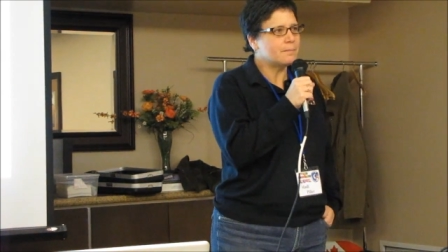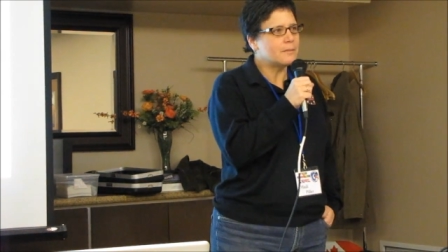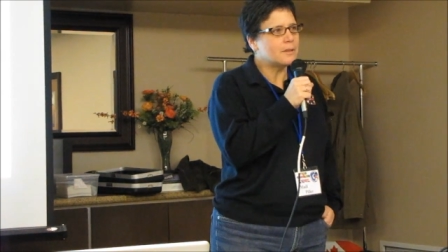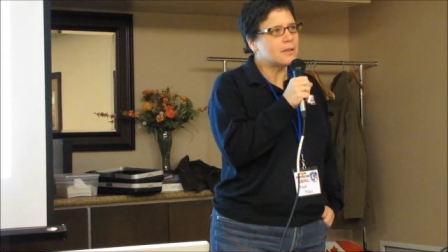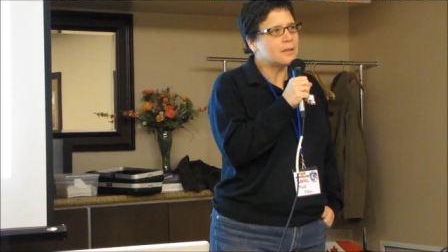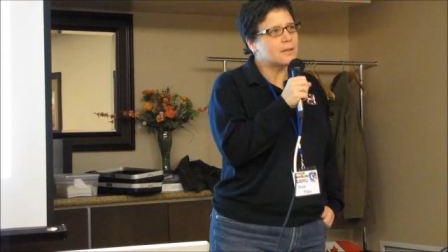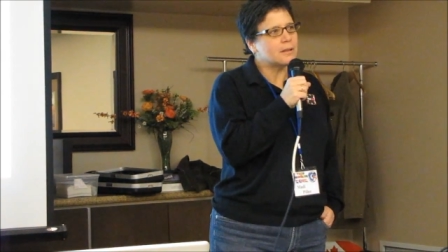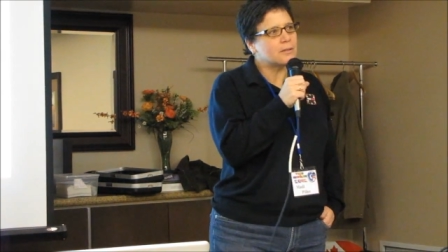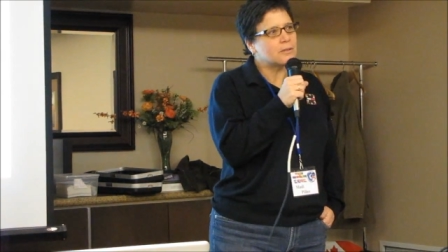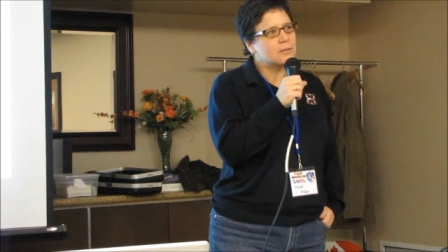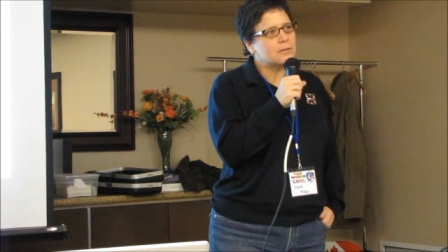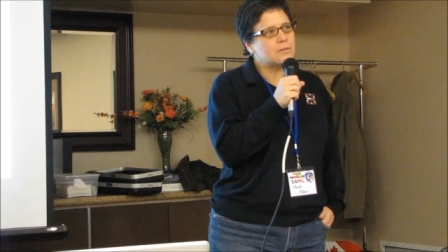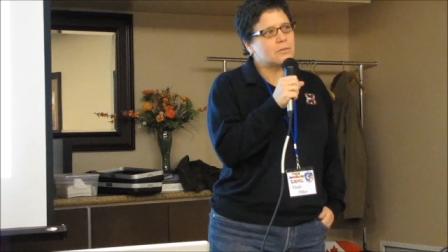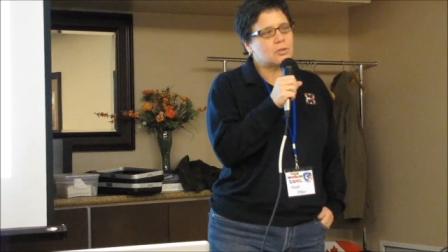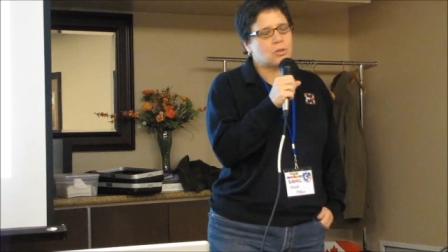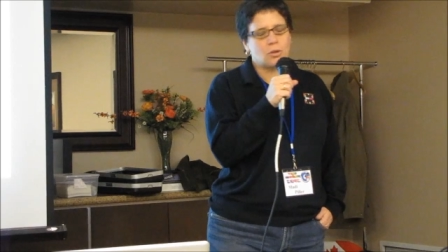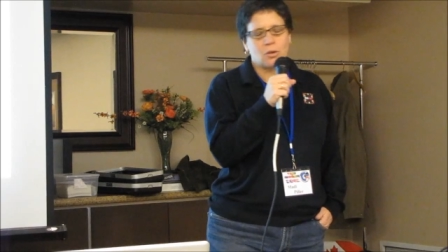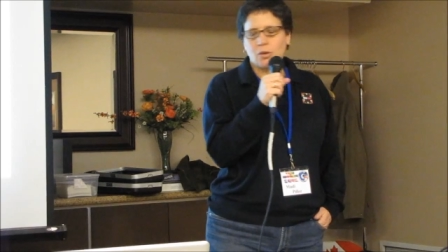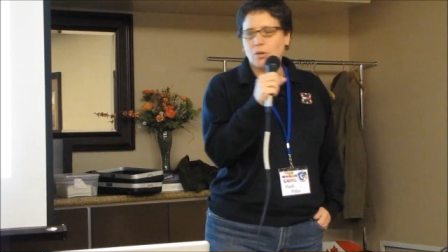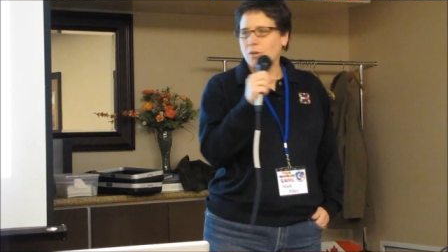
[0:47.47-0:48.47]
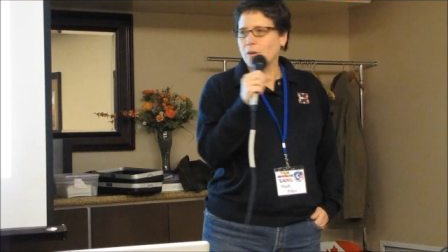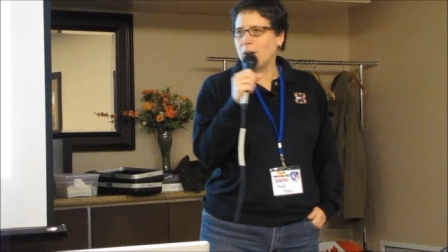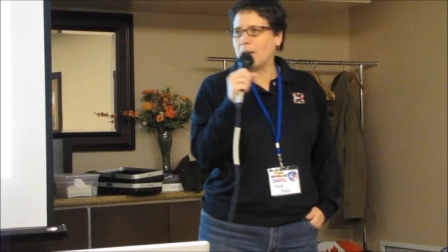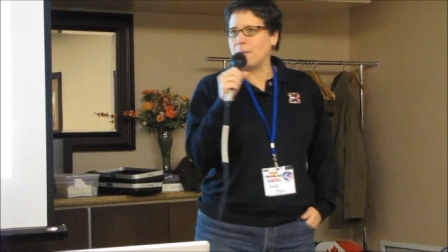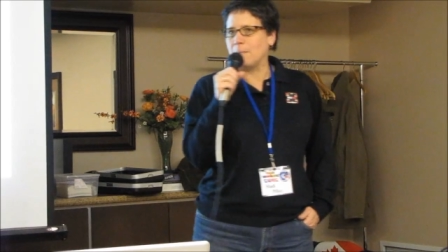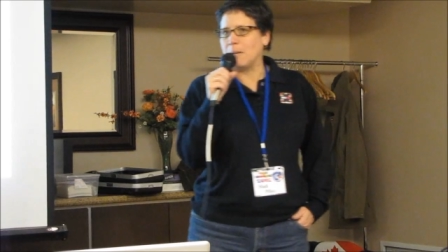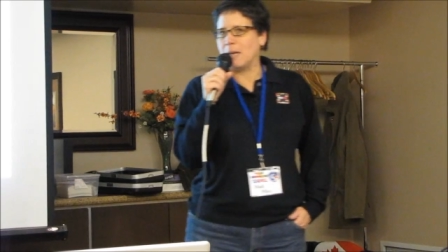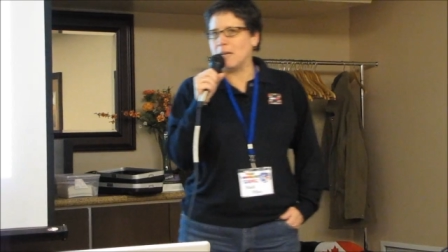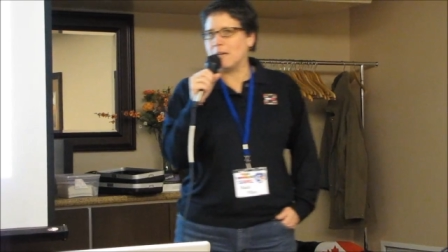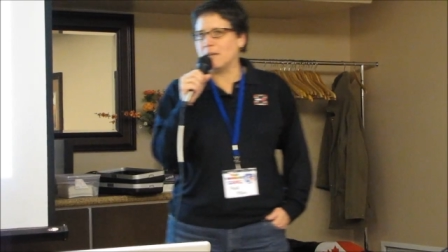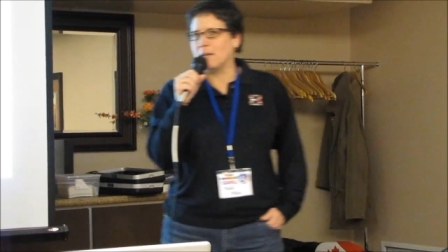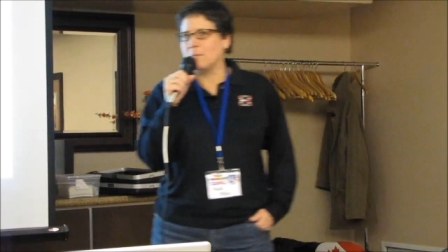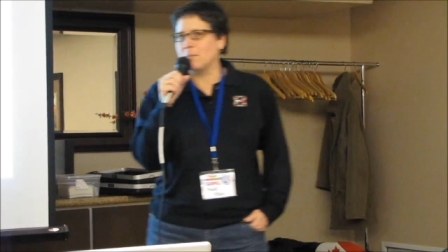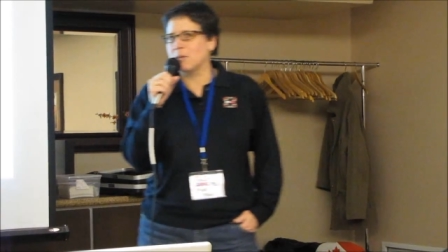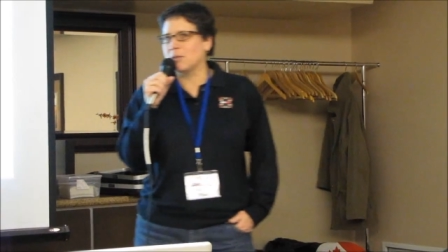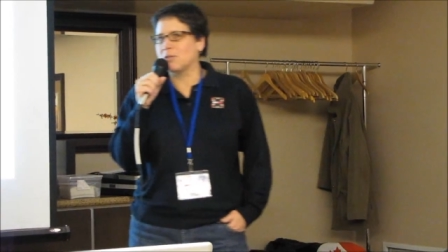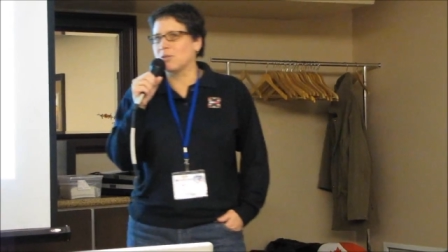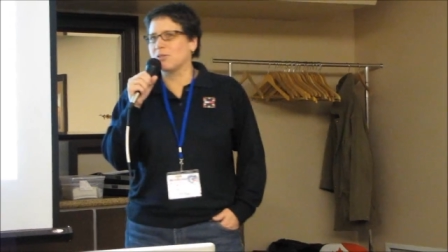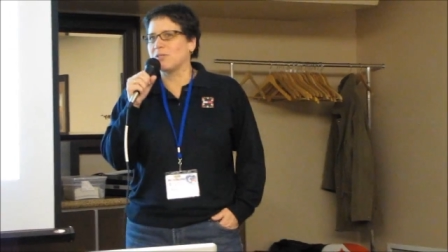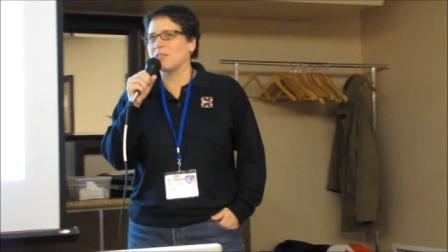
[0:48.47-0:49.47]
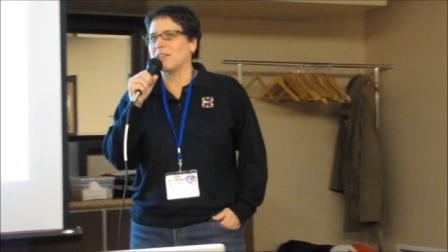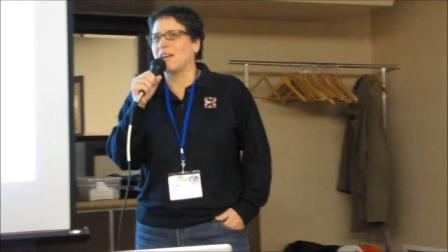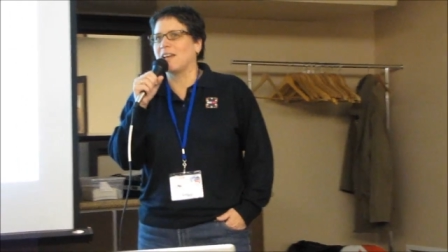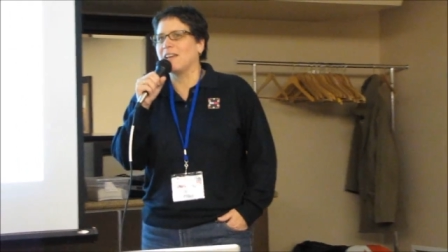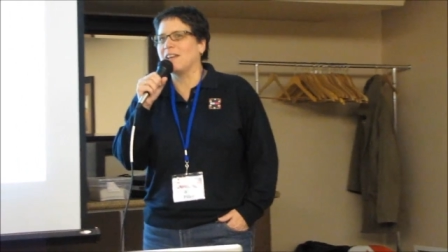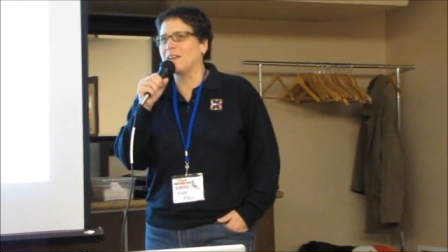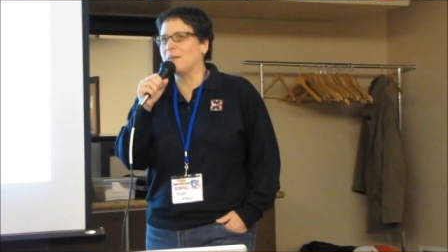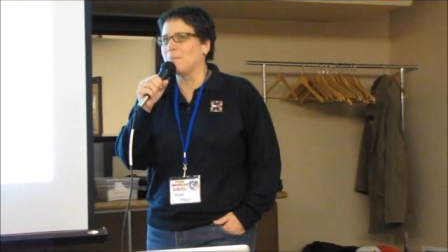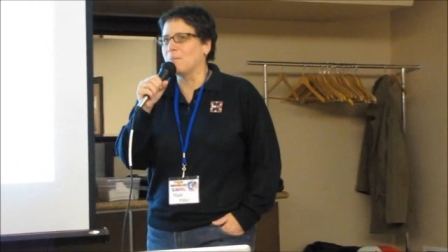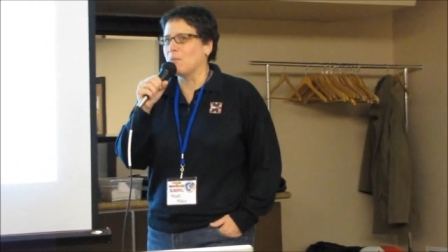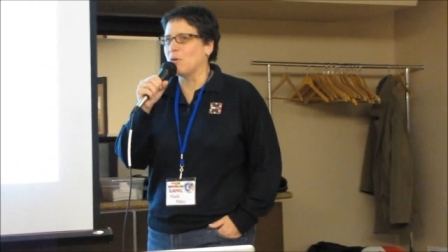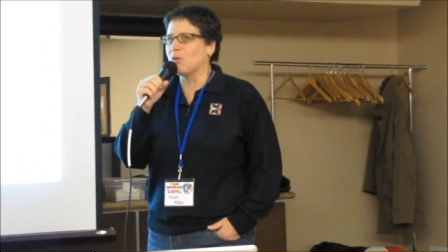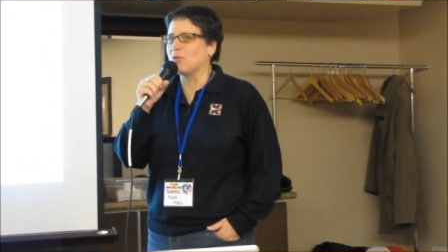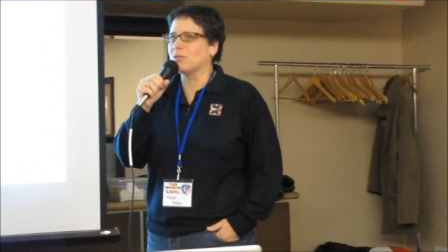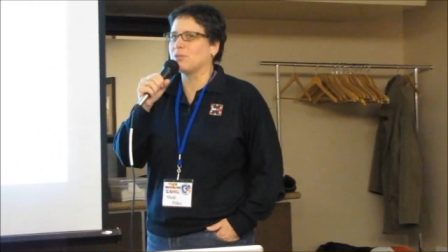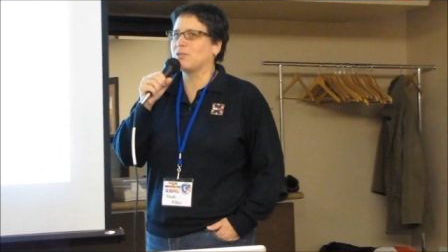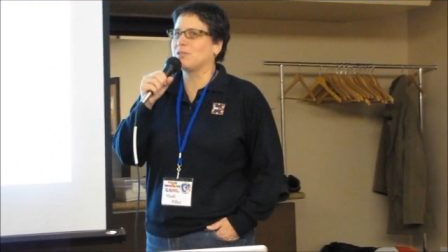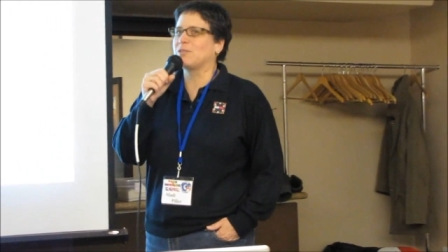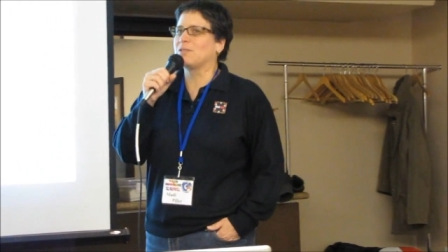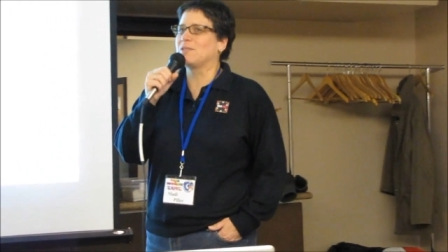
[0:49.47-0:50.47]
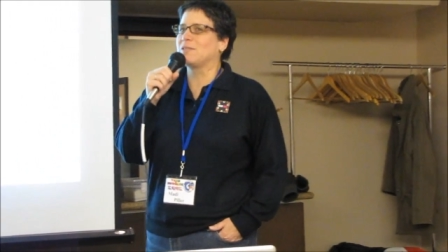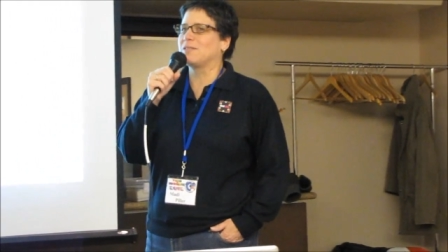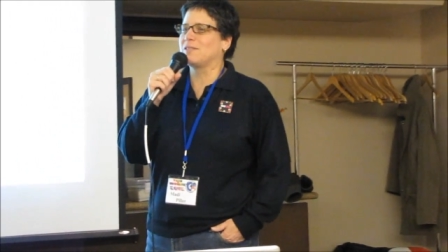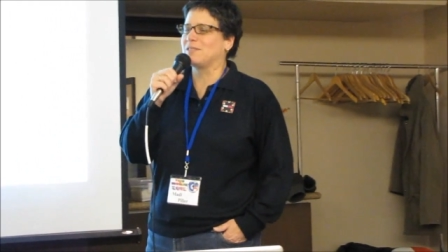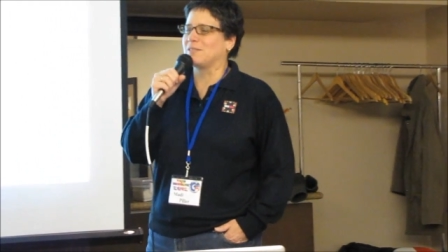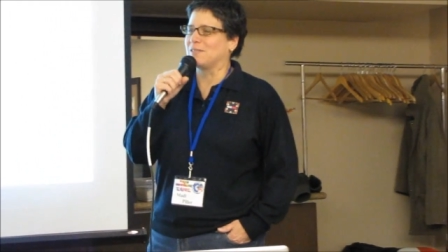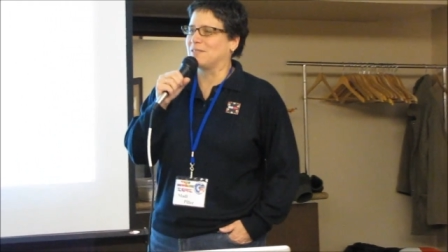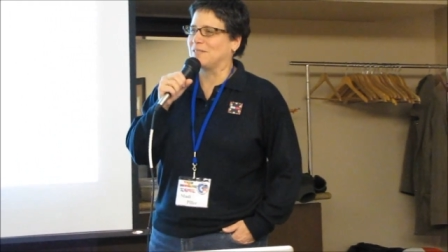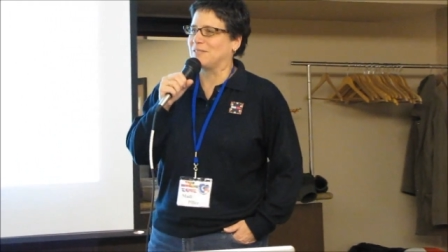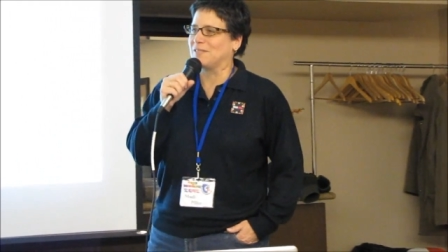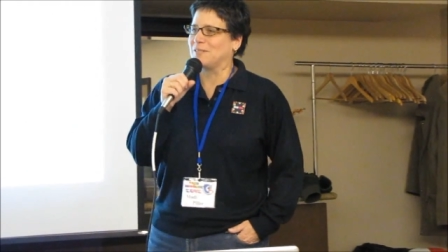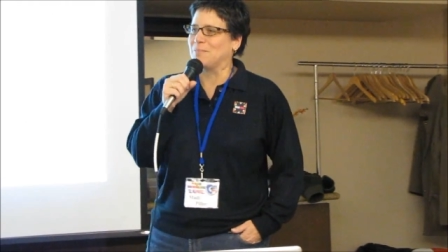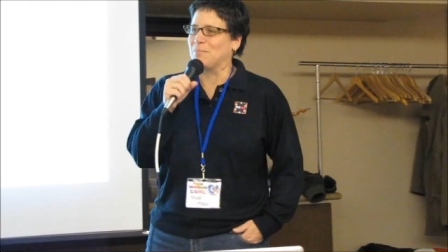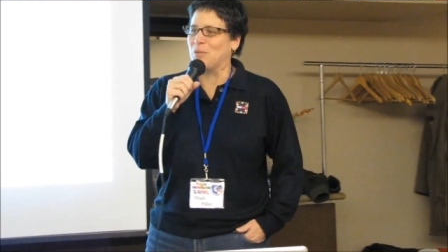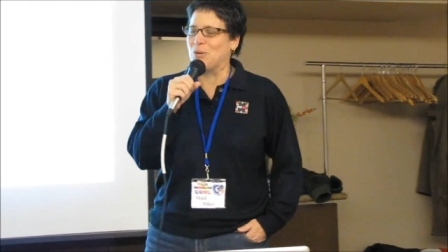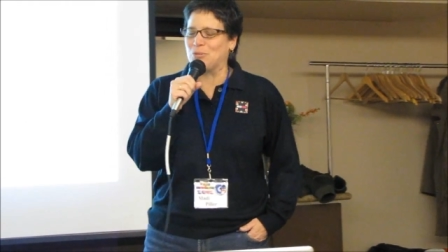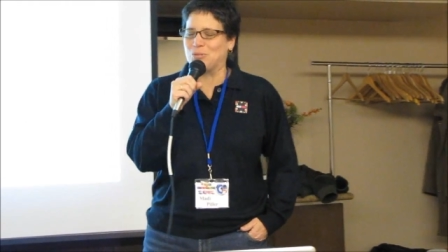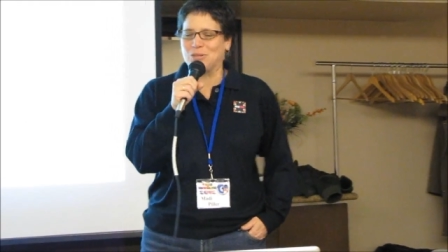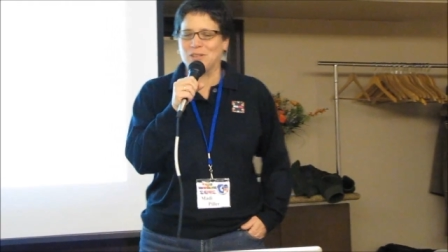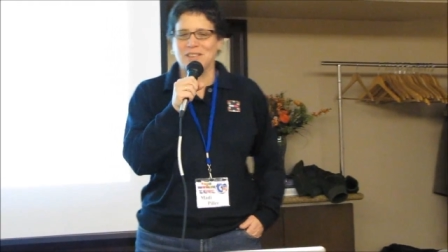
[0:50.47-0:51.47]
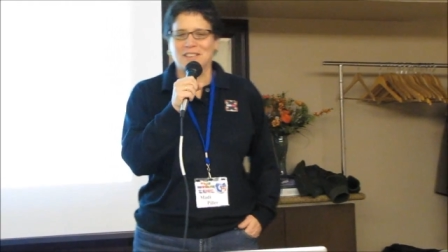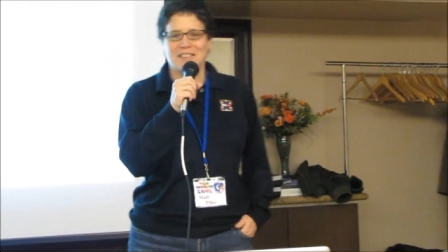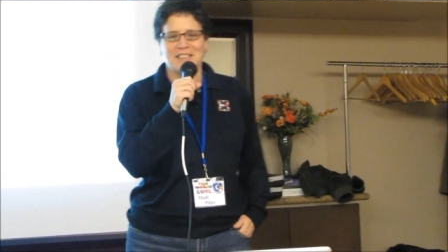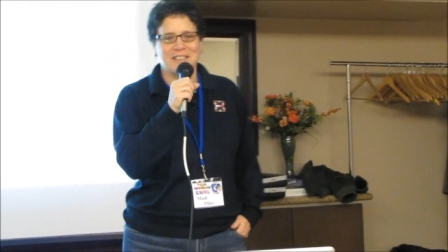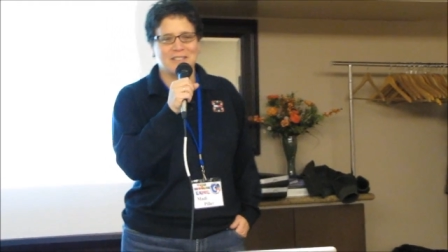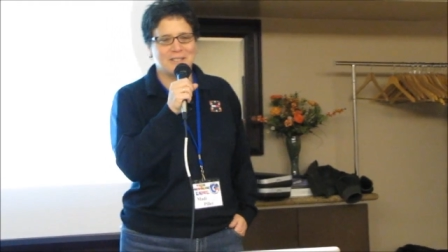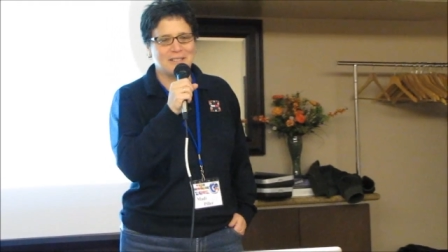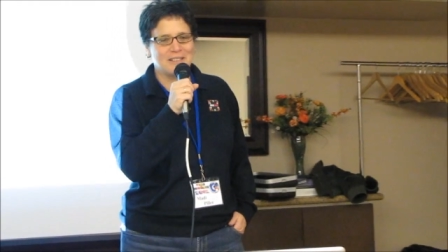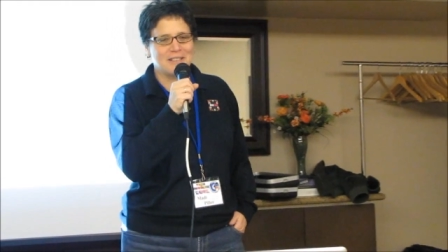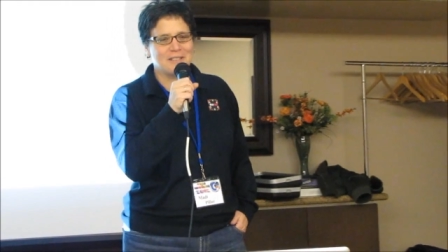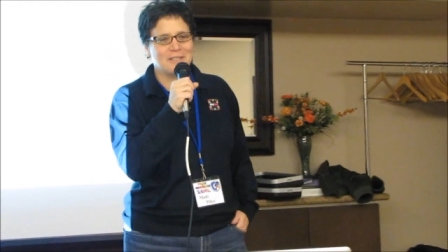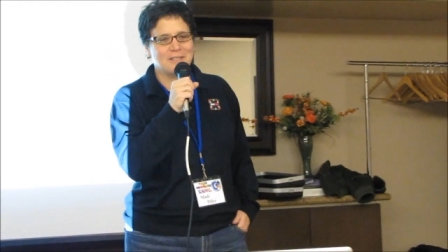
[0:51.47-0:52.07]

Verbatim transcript: The Toronto Animated Image Society most, mostly